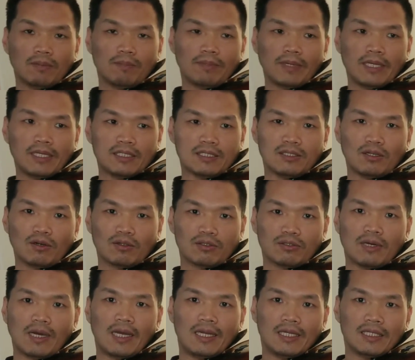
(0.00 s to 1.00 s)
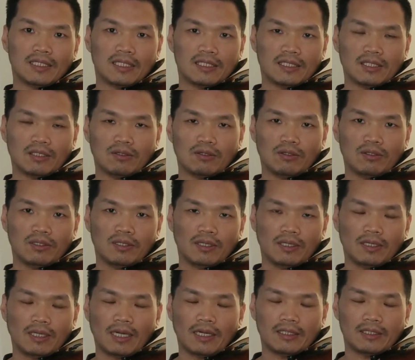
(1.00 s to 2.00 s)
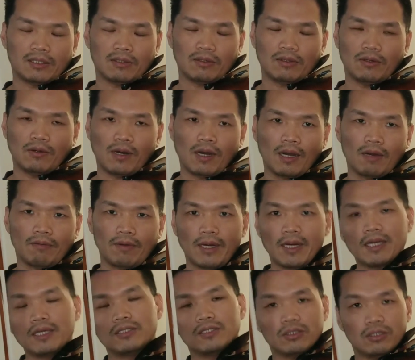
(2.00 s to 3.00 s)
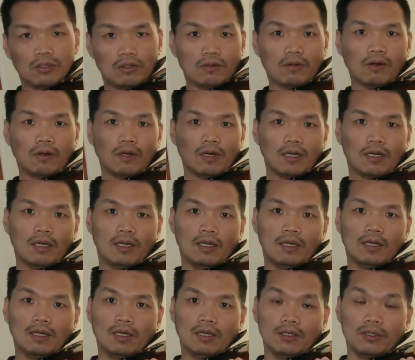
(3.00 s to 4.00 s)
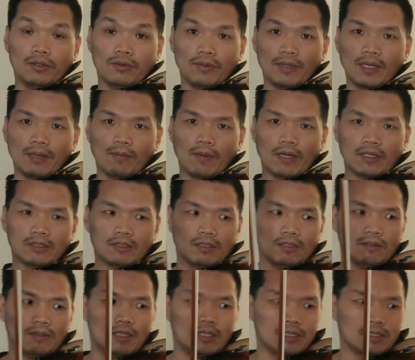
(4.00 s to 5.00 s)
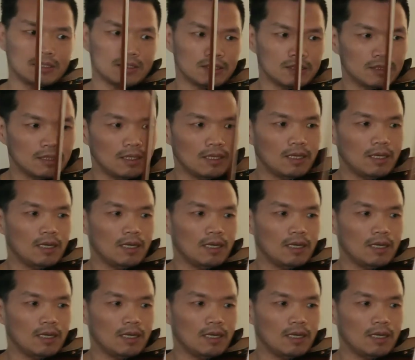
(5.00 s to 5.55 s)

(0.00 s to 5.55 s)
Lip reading: Please don't try this until you are ready to do, or you really want to do this.